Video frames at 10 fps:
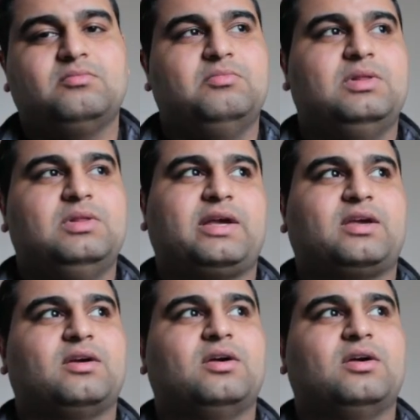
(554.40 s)
like
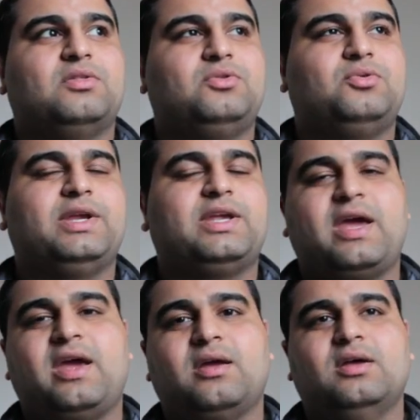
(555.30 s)
a
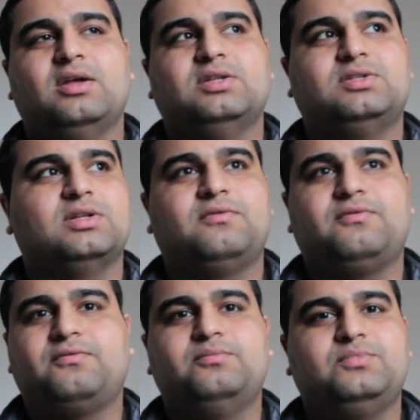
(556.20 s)
3k to
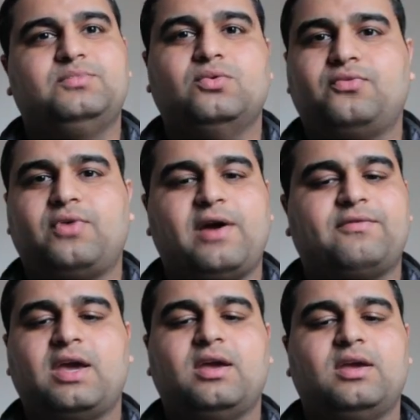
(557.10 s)

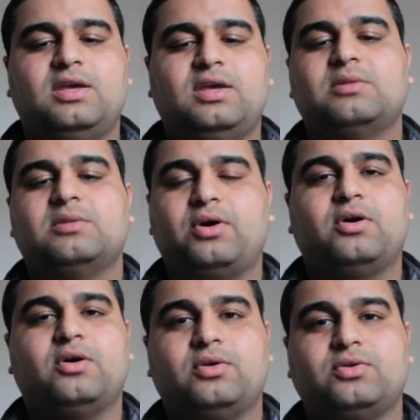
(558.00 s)
5k heal per
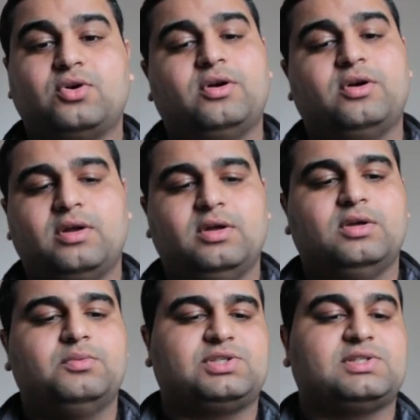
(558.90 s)
turn,
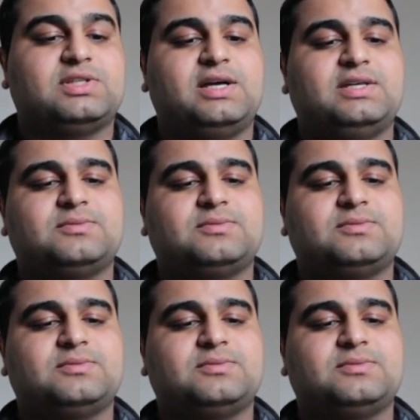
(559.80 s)
which is nice.